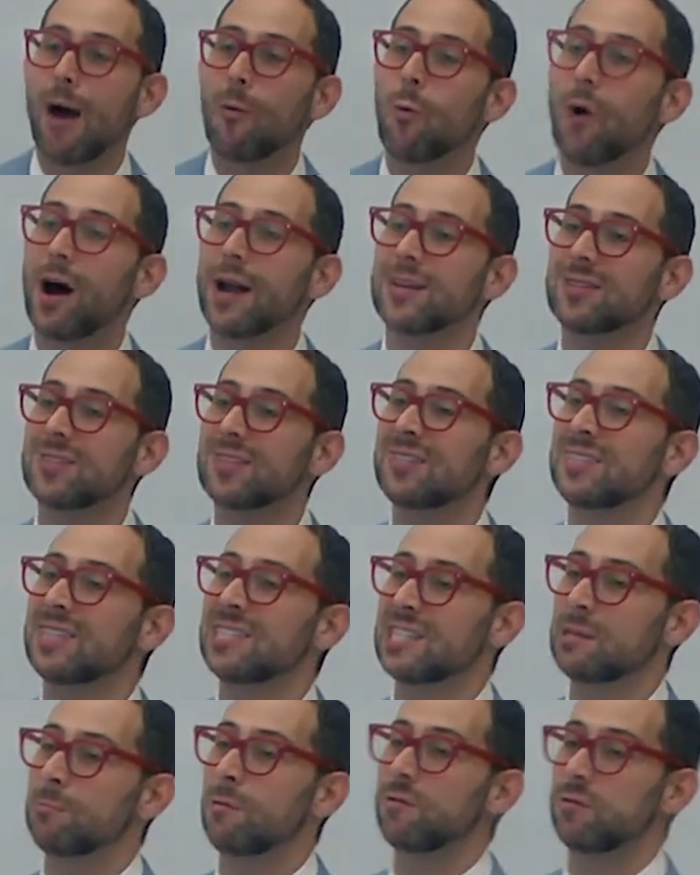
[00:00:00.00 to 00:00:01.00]
what is the
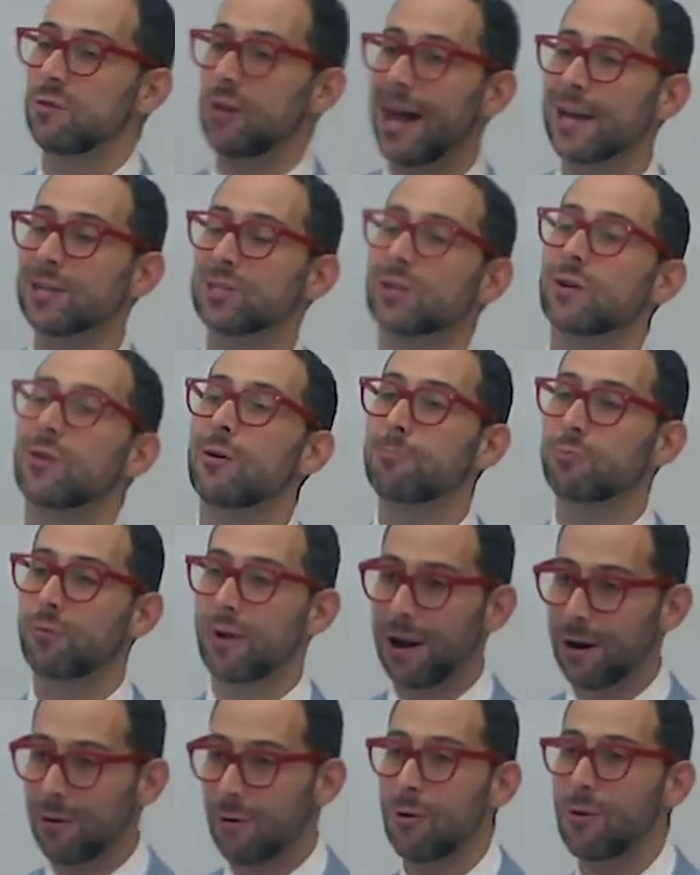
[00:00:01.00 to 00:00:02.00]
system of lexical
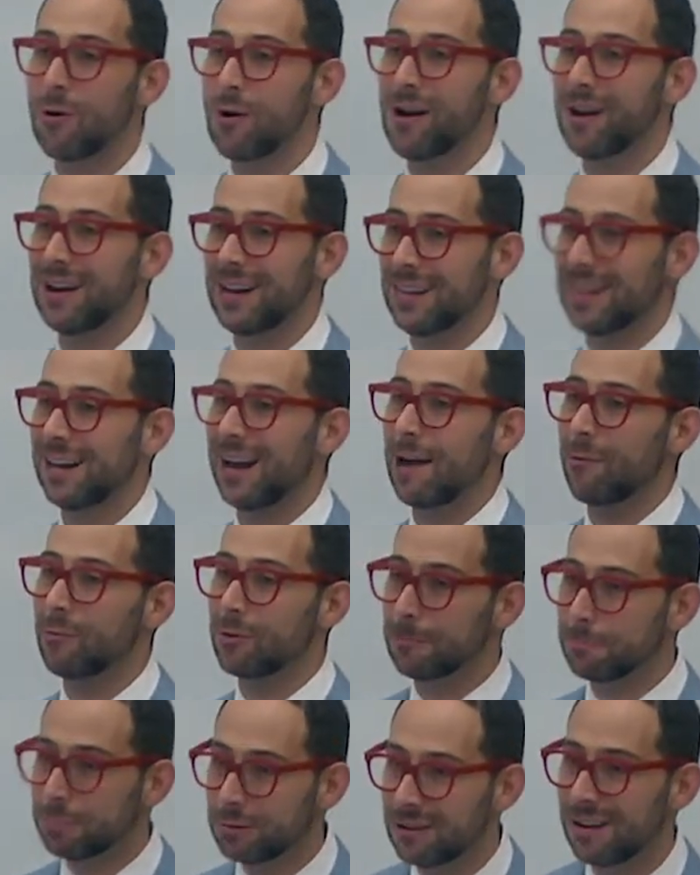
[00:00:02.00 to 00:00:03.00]
priority that I
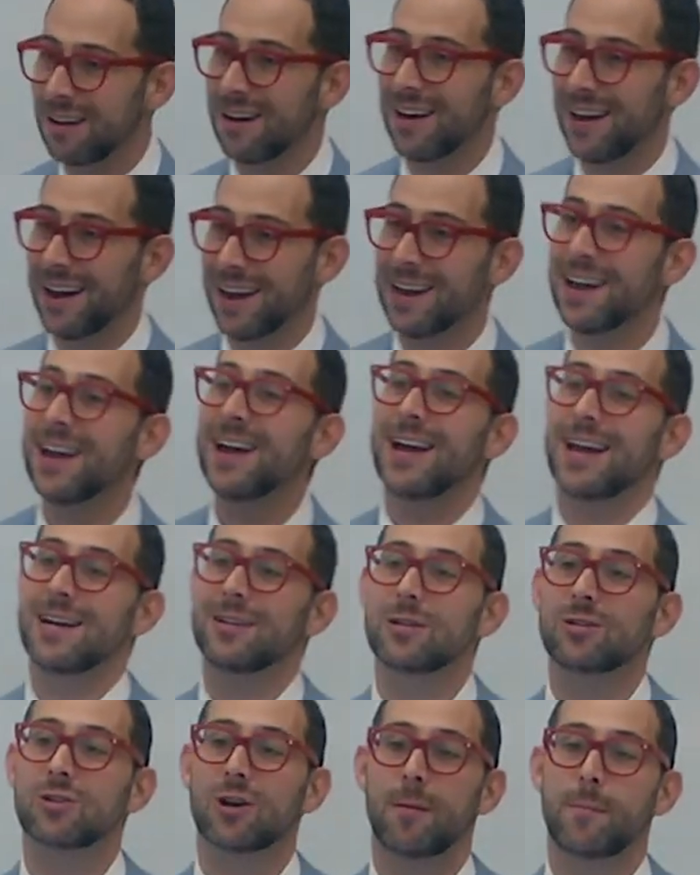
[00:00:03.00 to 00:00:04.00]
will apply
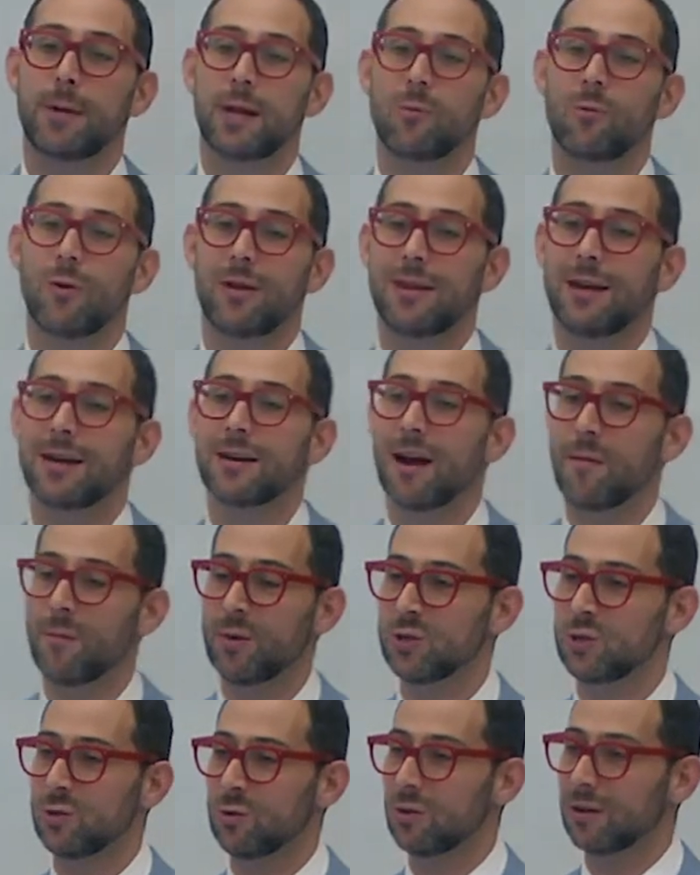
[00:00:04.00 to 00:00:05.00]
in determining when they come
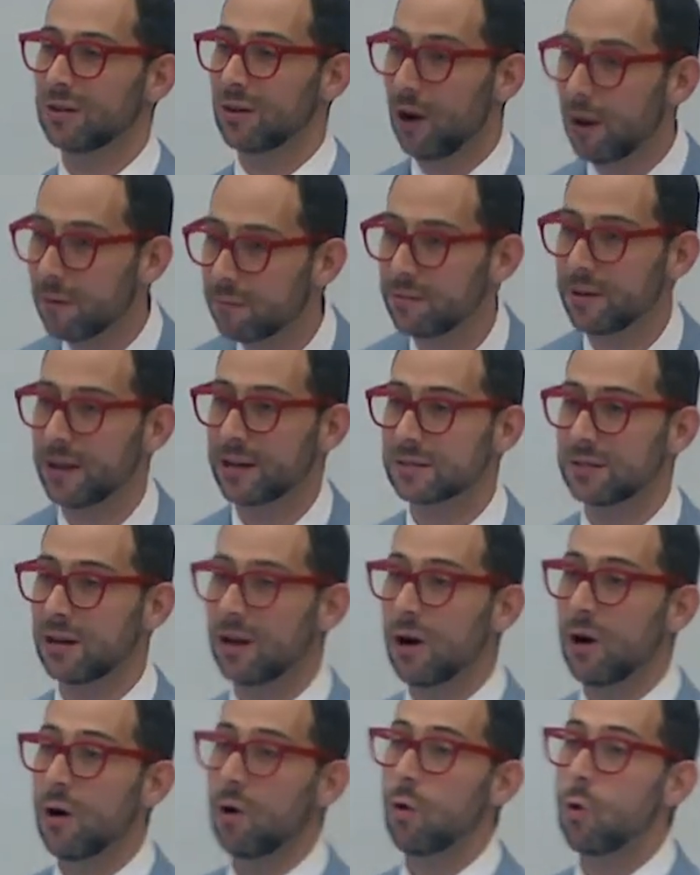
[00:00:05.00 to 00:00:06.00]
into conflict?
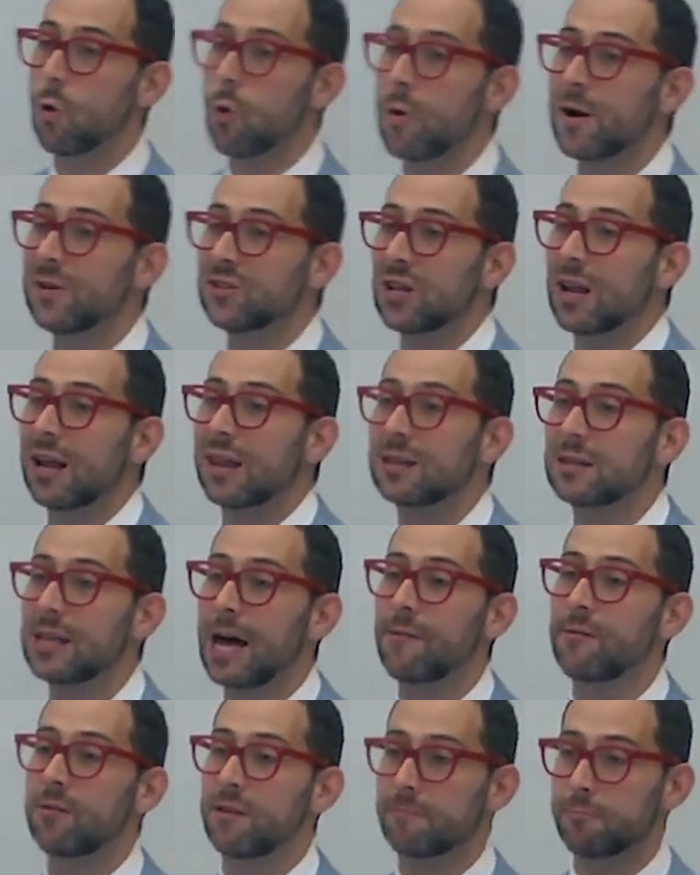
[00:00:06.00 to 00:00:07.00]
Or is it at the
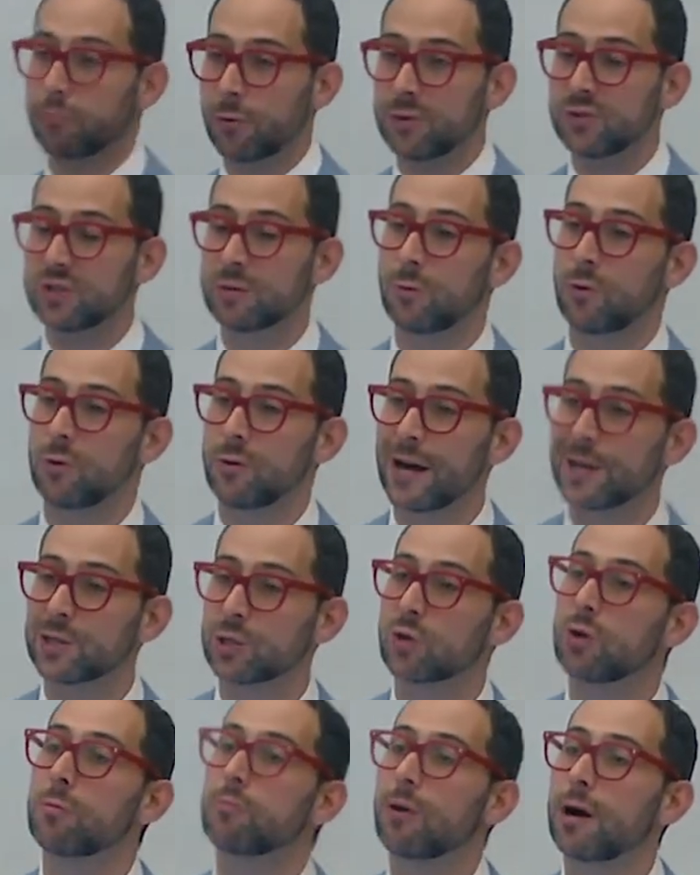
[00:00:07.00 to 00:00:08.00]
level of principle,
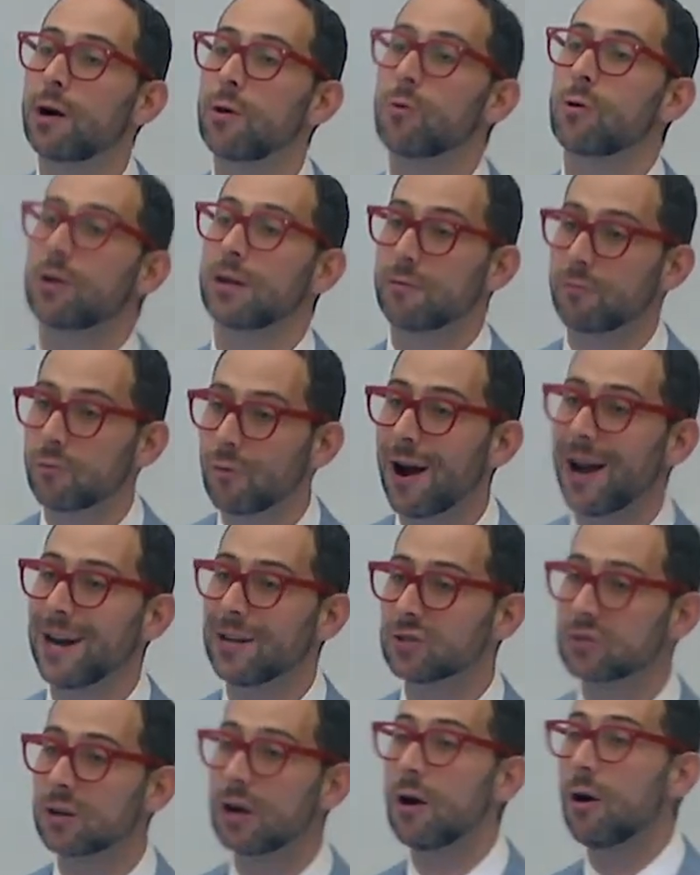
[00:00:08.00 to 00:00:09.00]
lexical priority of
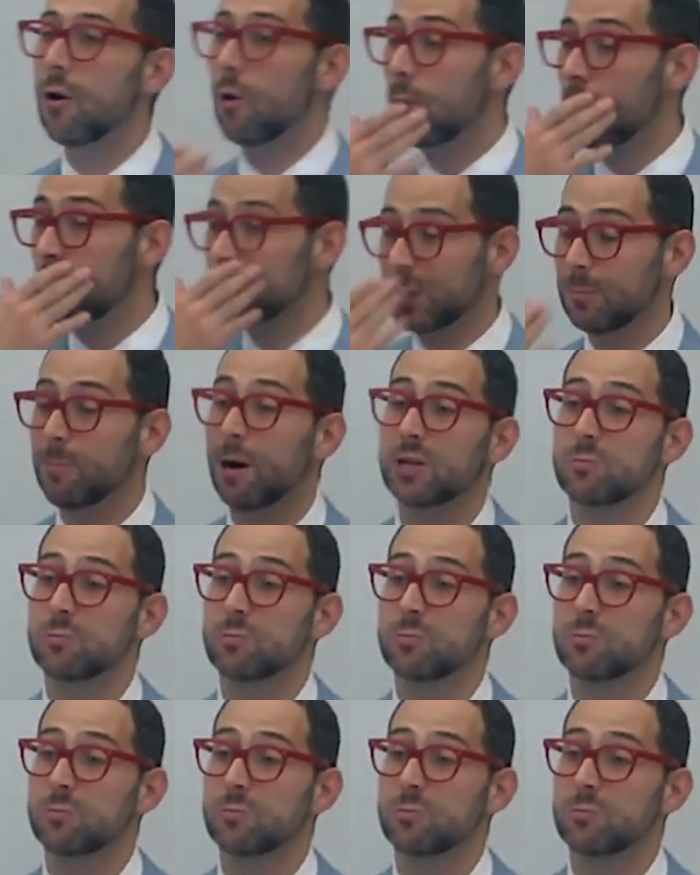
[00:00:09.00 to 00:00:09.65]
rights, or is it